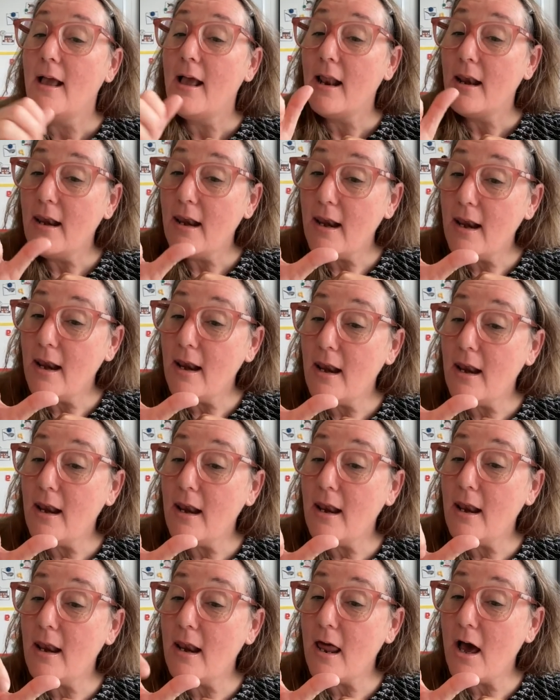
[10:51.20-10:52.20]

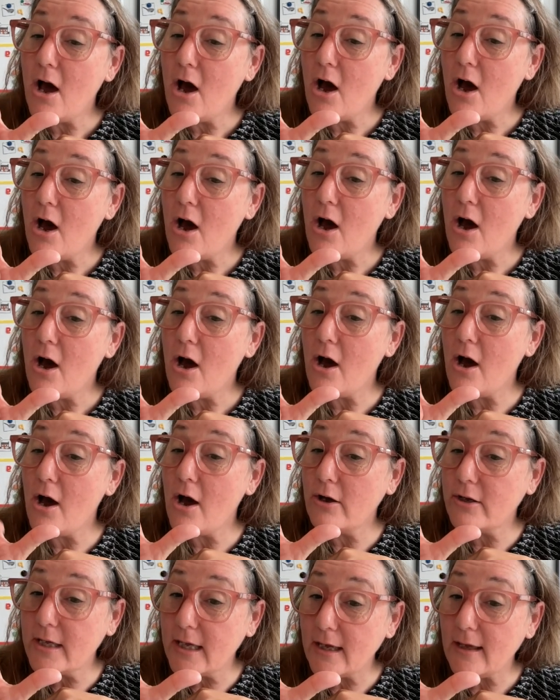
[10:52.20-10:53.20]

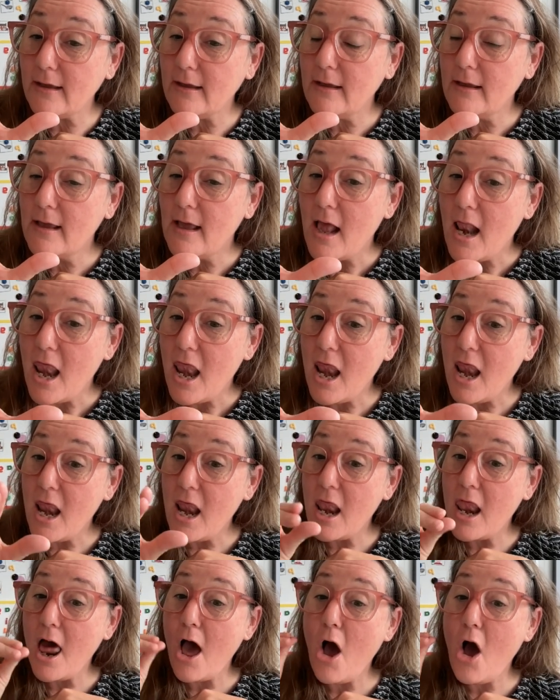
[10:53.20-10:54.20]
Log.
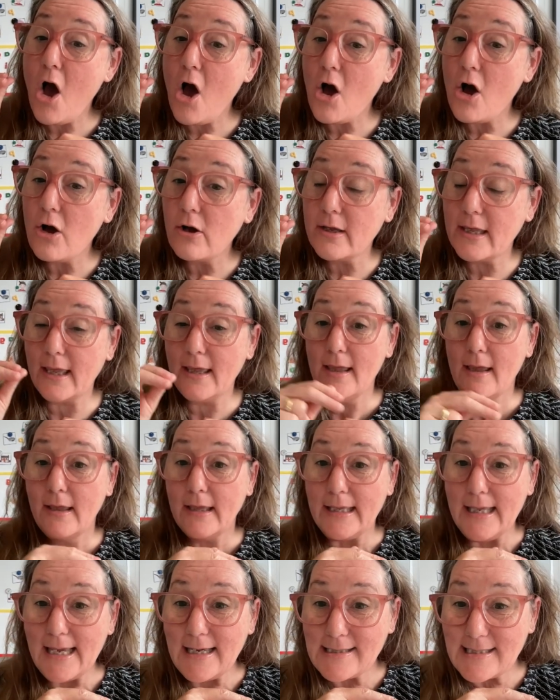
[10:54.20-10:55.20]
Log.
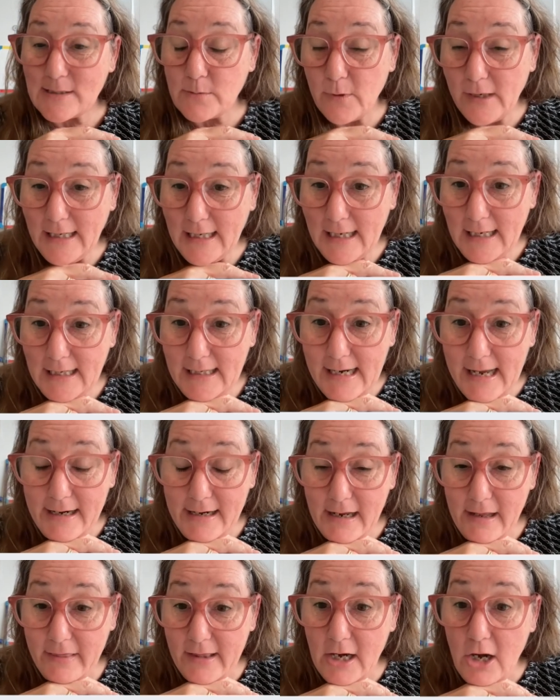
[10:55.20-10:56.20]
Yes, we need
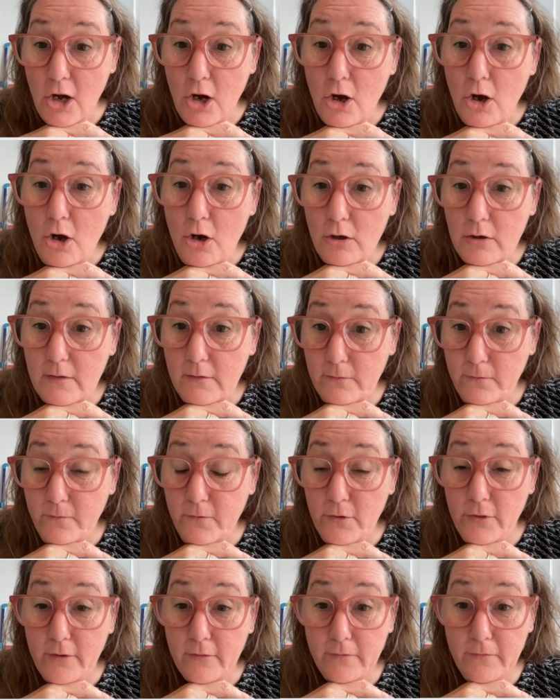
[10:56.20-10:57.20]
another log
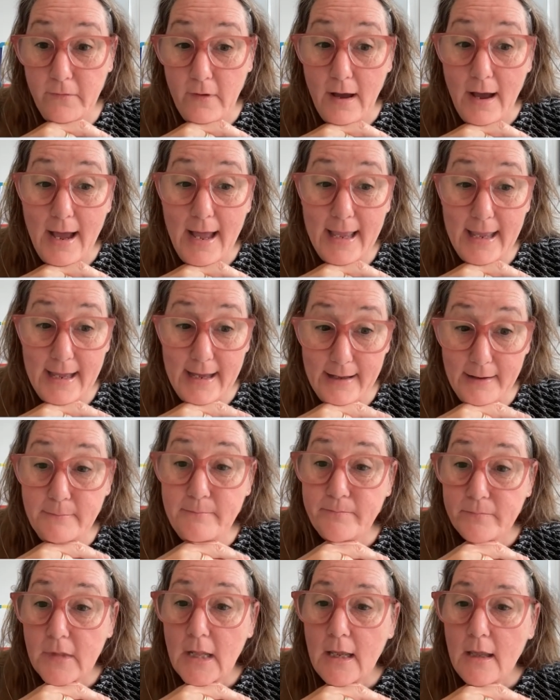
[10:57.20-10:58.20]
for the fire.
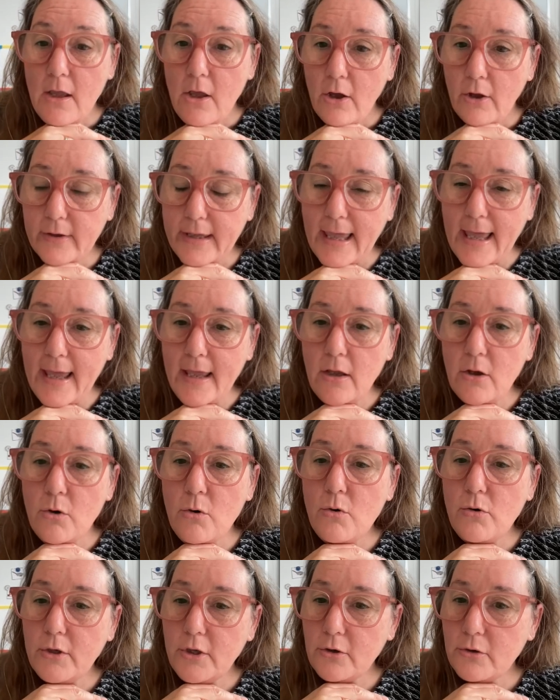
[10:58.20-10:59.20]
Okay,
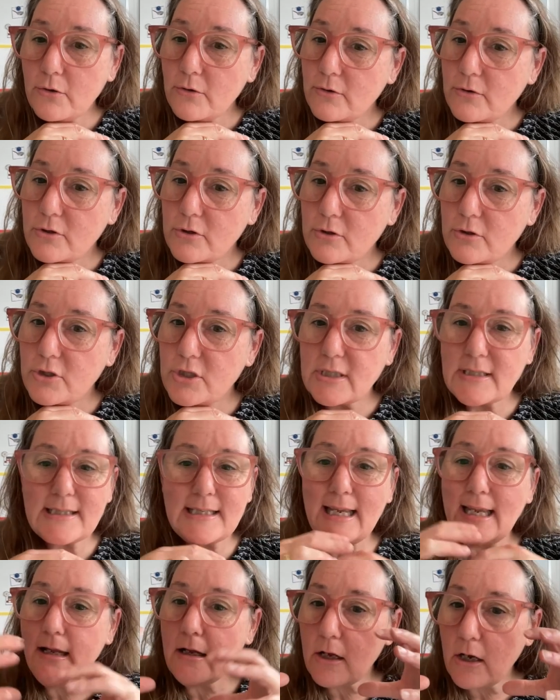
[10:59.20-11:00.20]
or you could just
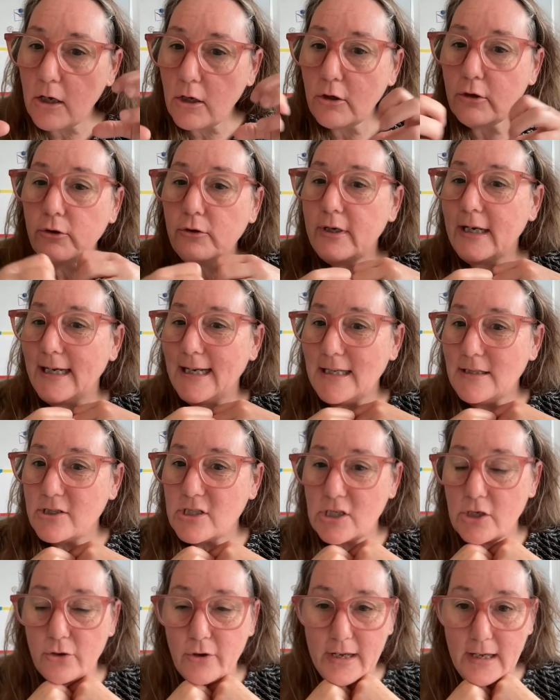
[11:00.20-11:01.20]
include it
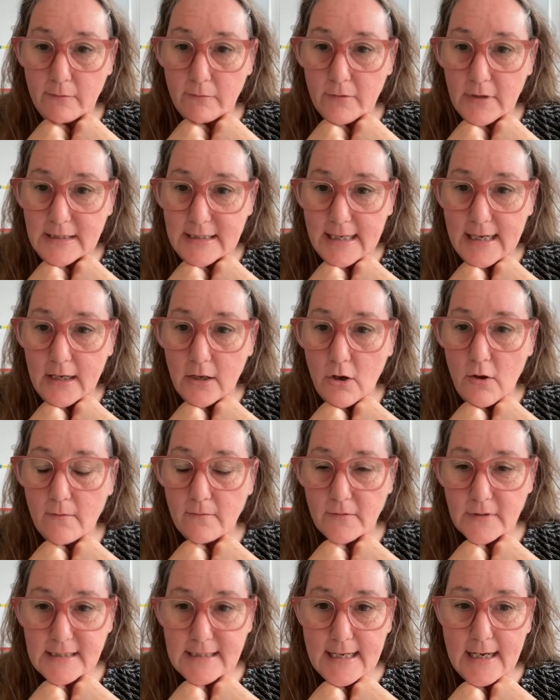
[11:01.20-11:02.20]
into your everyday
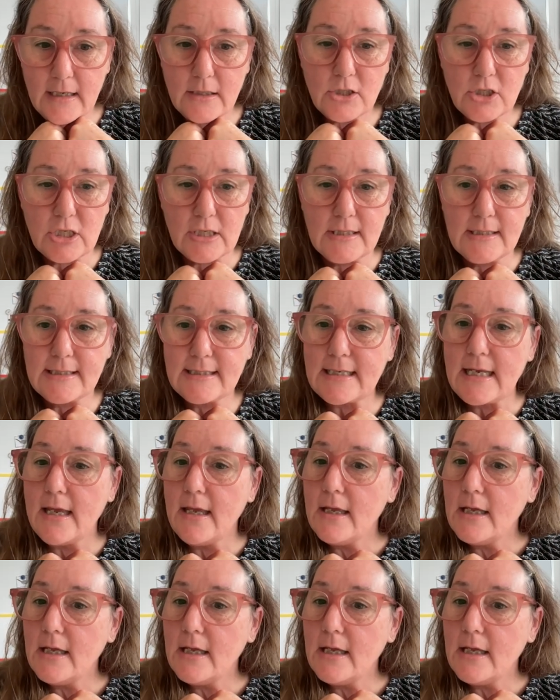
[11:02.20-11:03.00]
conversations.